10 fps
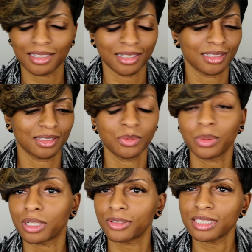and
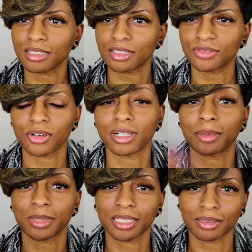what it retails for, and
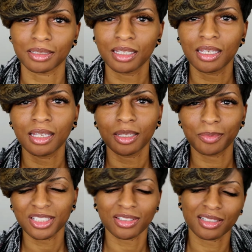I'm gonna
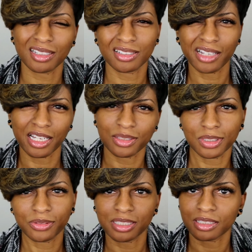make sure I tell you guys
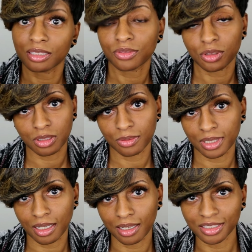what it retails for
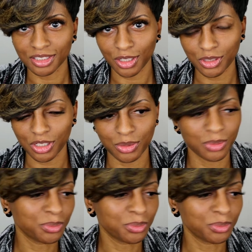when I show you.